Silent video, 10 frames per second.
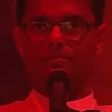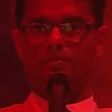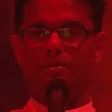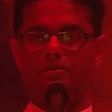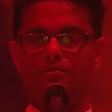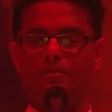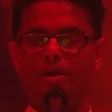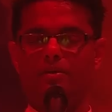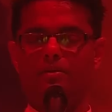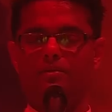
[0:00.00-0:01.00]
This
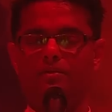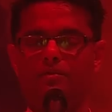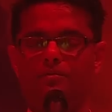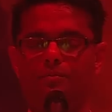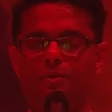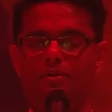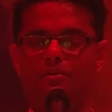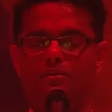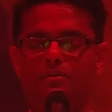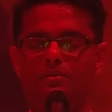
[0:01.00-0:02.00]
fragrance of
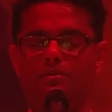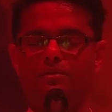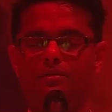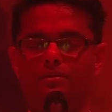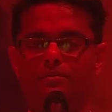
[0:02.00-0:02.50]
peace